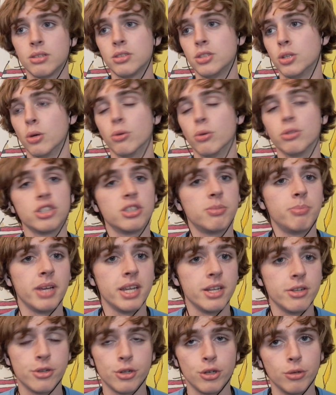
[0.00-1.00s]
Don't
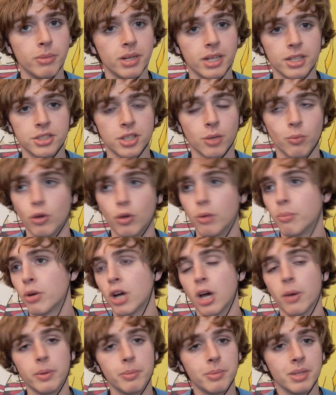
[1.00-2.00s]
spend 2 minutes on one
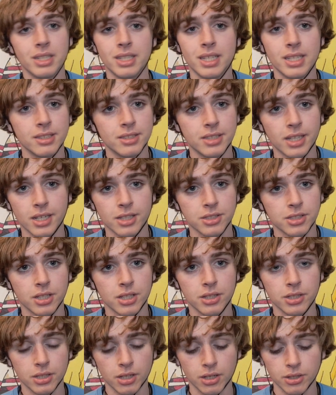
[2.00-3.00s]
problem, then 10 seconds on
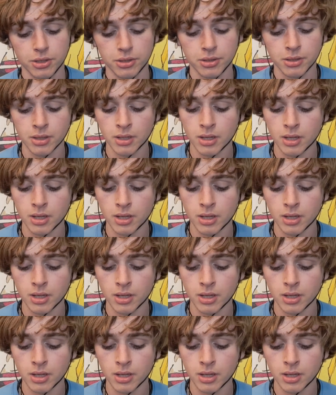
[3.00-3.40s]
the other,